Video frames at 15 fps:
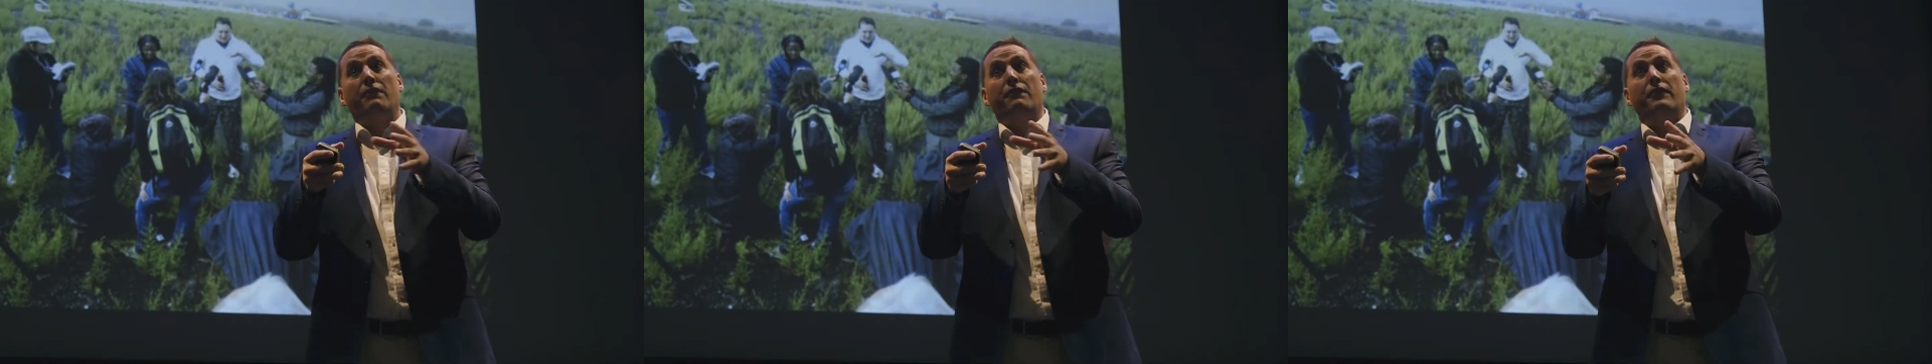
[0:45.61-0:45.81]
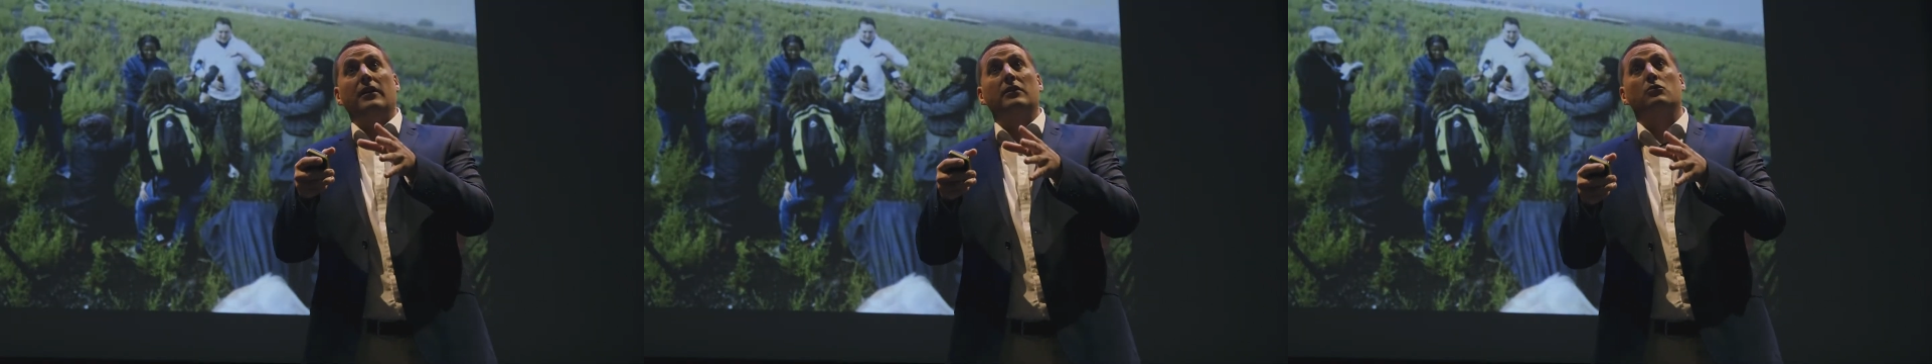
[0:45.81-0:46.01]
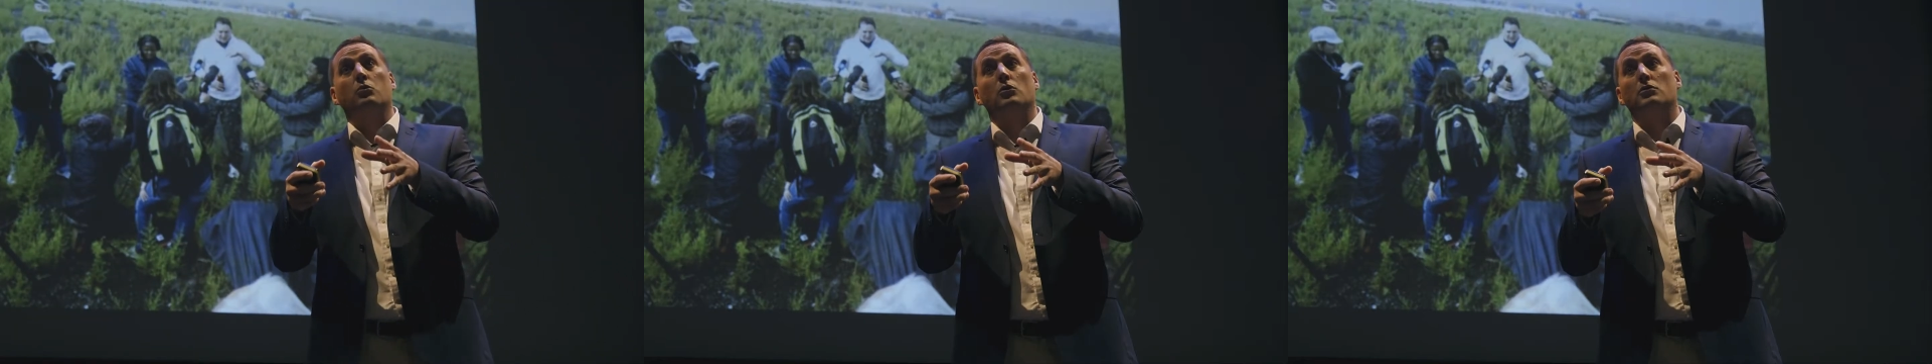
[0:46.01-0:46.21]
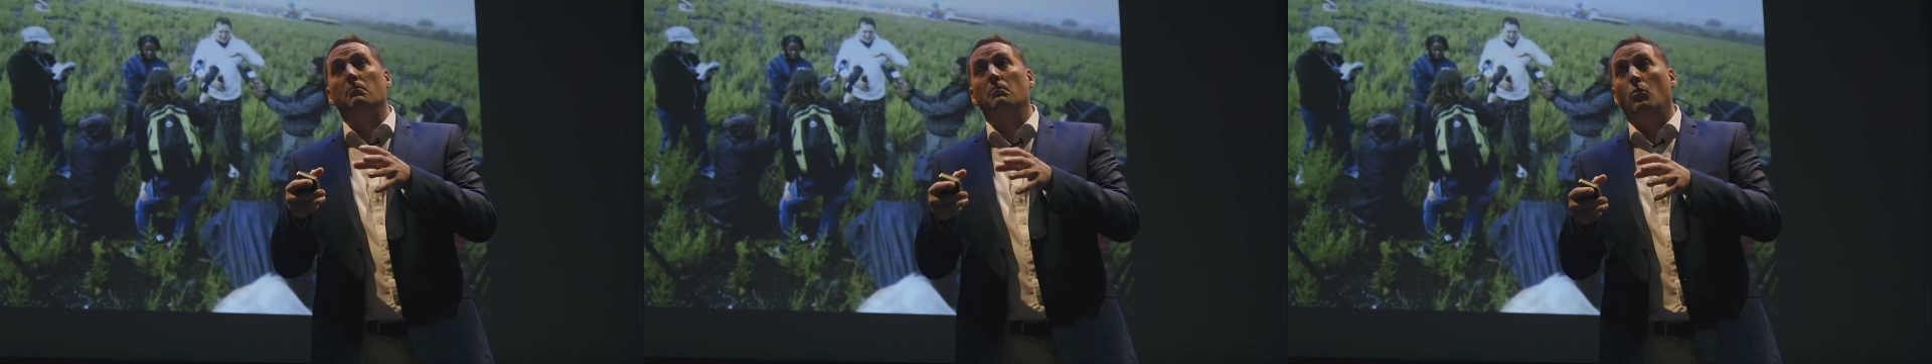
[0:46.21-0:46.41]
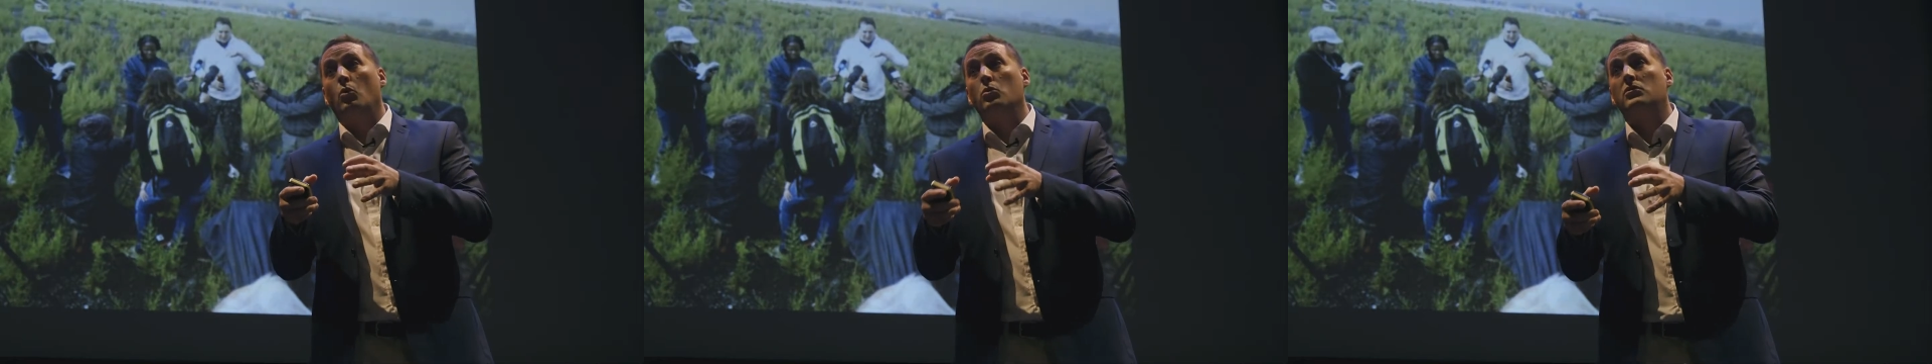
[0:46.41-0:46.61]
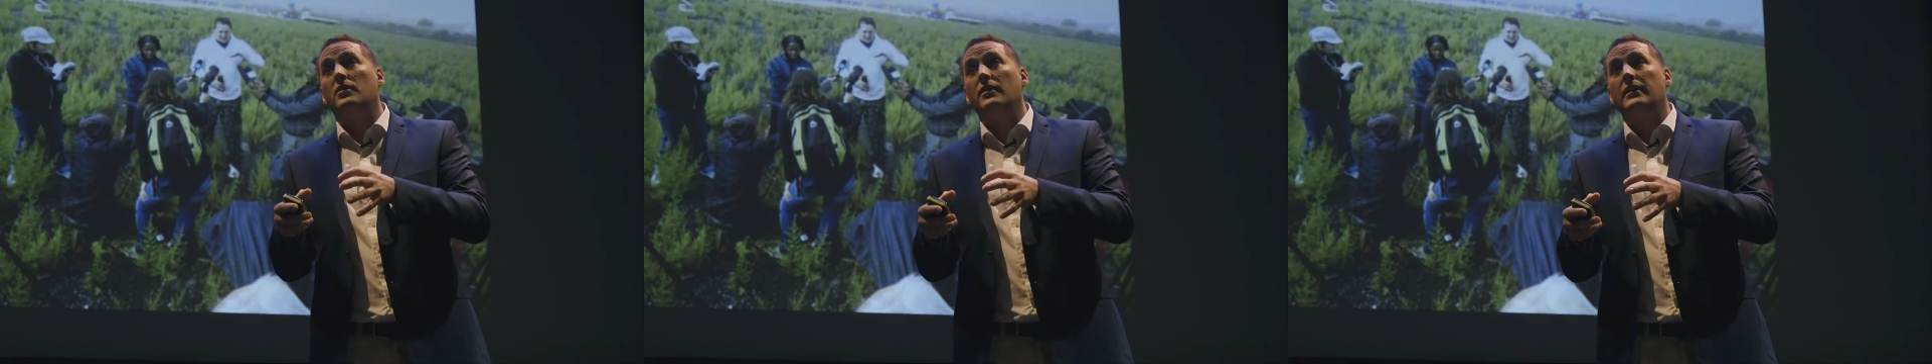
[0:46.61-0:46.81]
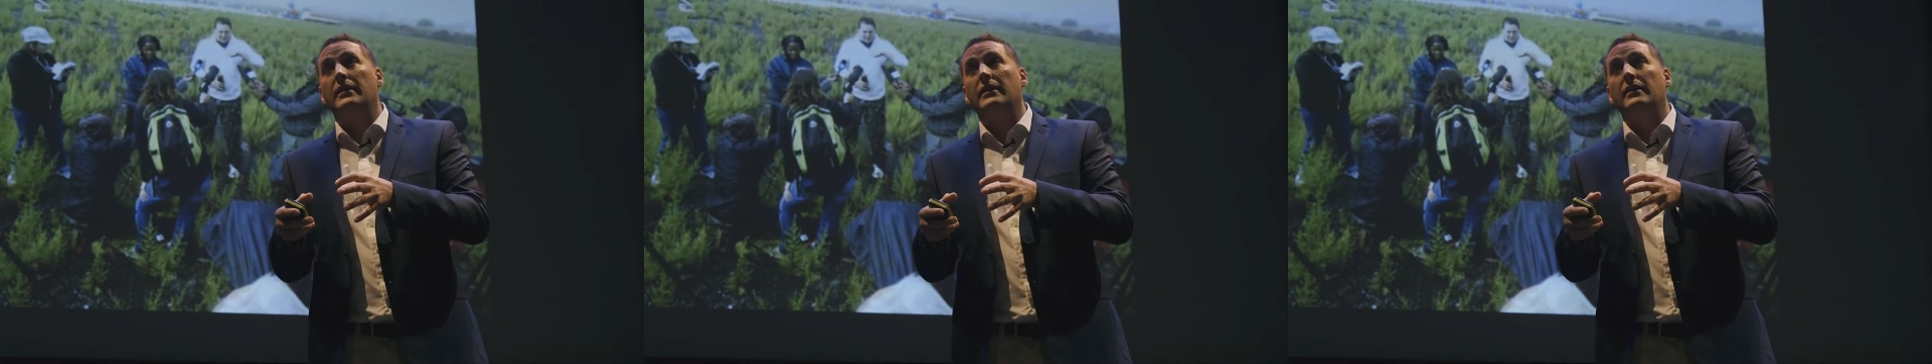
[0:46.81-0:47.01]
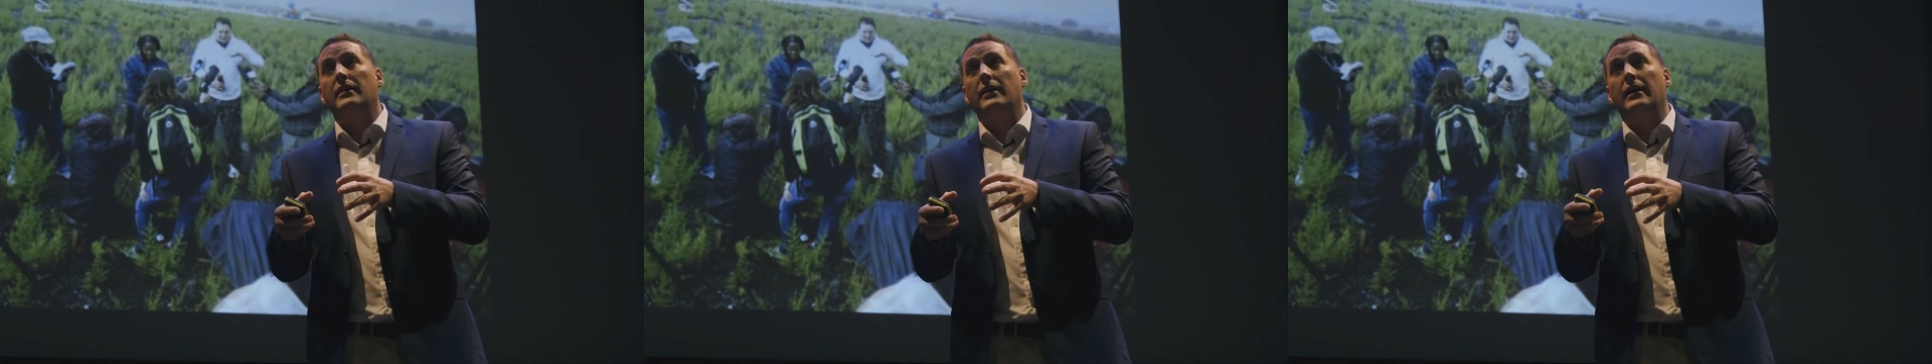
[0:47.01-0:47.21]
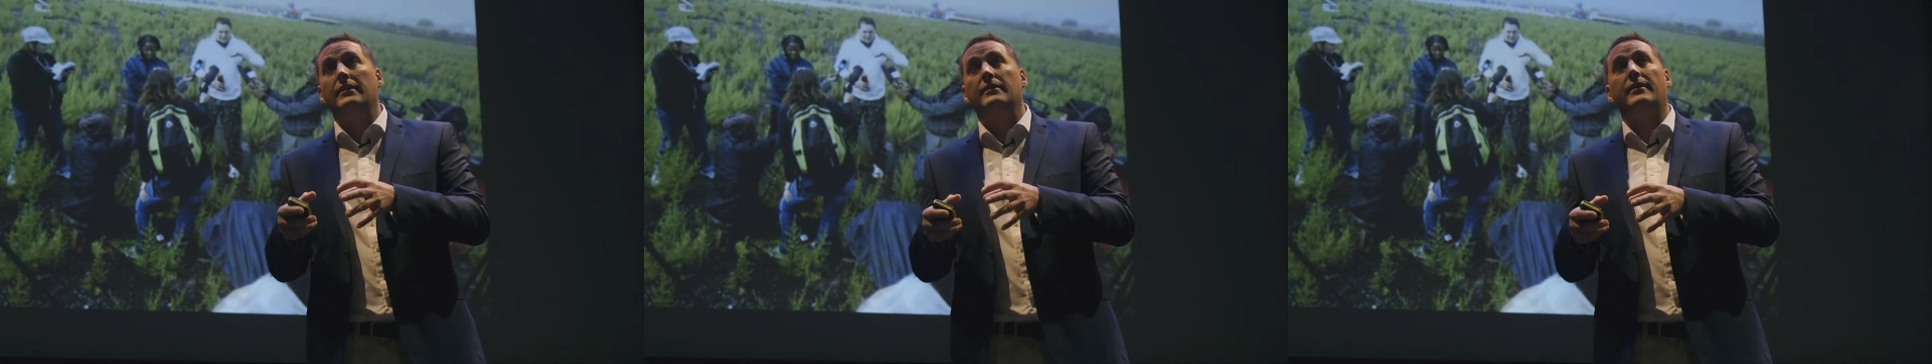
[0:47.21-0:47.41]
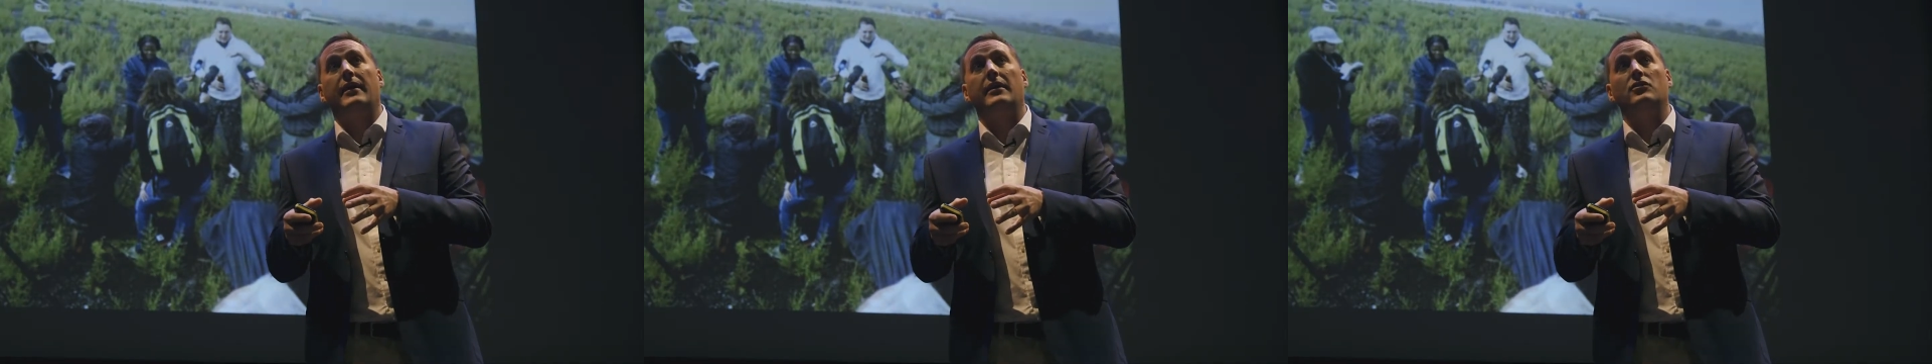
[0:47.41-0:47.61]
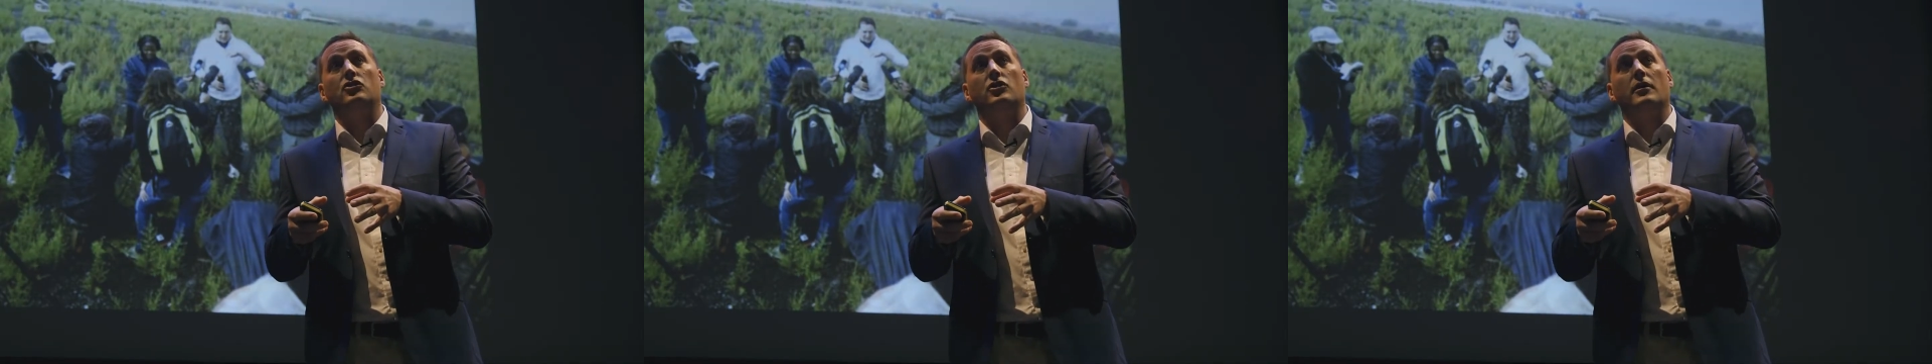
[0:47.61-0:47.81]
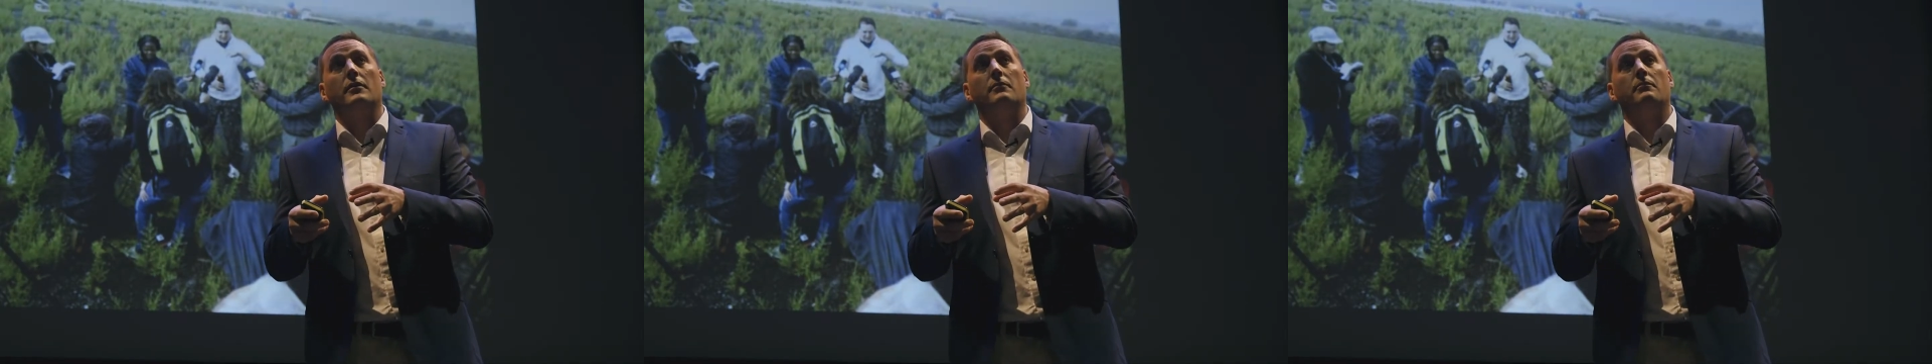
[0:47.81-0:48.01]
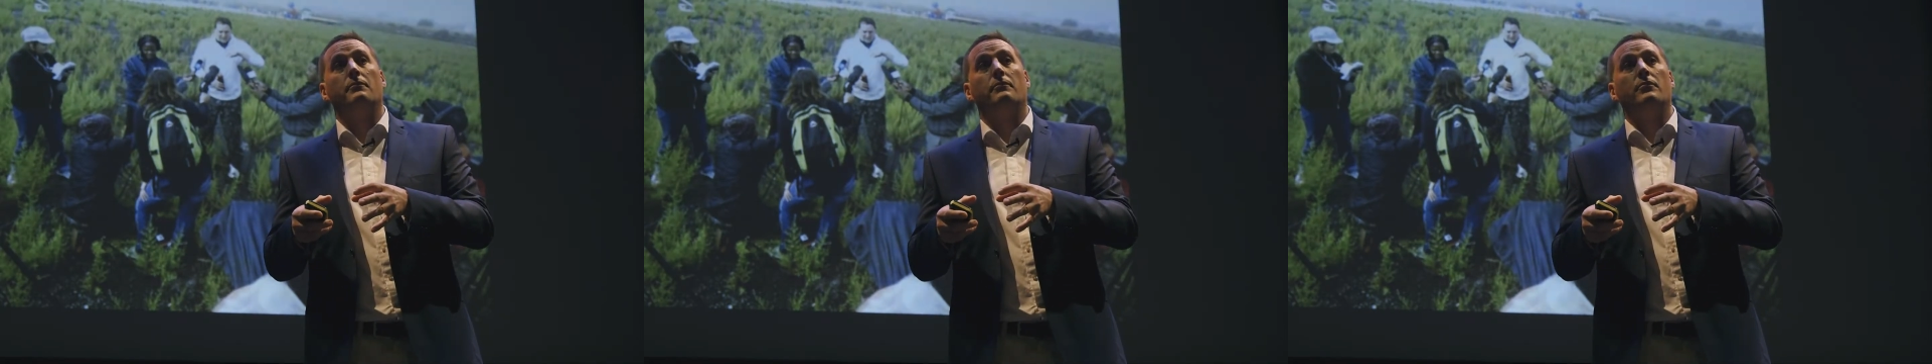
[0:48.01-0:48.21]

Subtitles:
felt was mortally in danger.